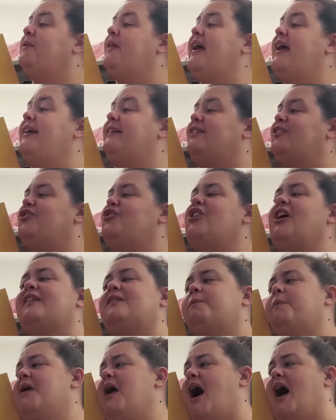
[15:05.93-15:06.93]
place,
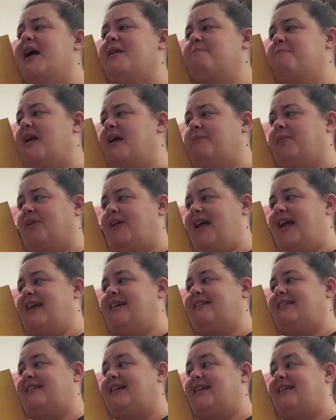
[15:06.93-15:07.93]
just behind Mabel
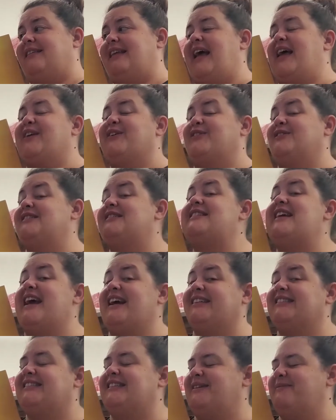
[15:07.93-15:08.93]
Hastings and her
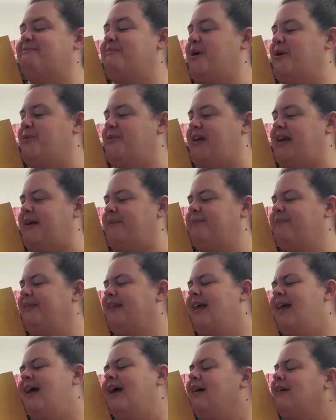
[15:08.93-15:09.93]
dancing pony.
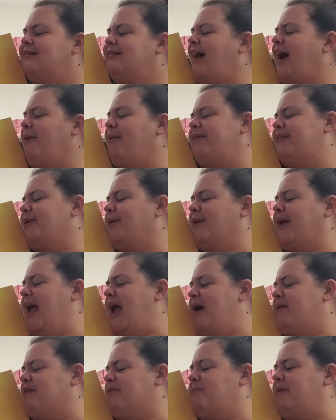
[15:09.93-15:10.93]
That was
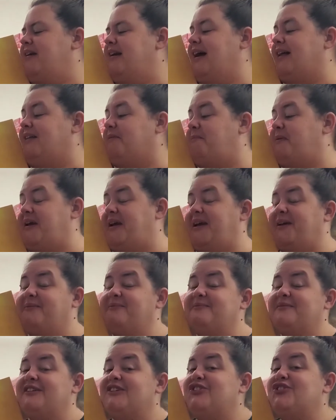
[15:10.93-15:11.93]
okay with Penelope.
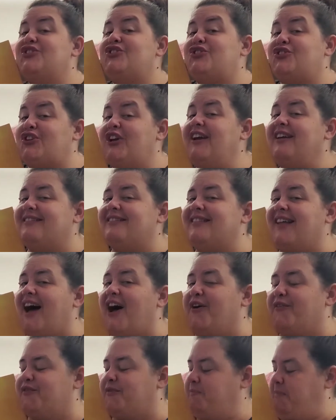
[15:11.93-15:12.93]
She
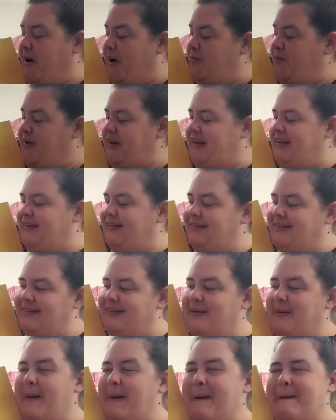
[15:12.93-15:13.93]
loved ponies.
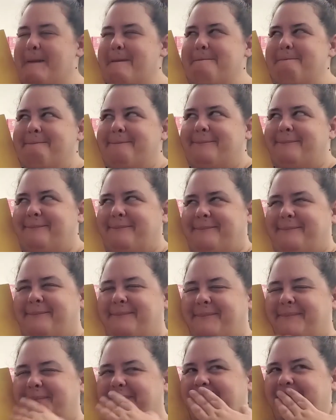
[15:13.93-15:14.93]

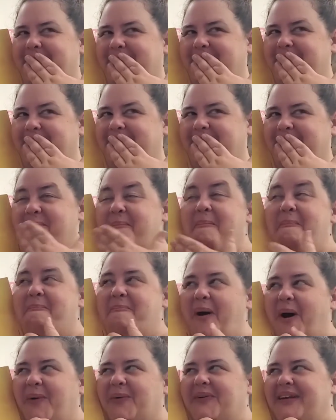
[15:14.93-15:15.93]

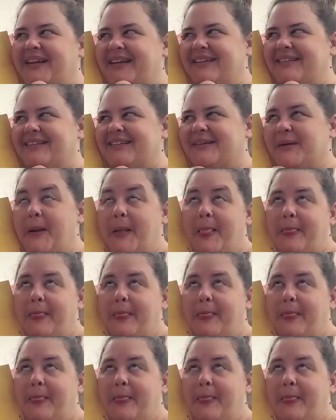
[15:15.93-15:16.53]
Ponies.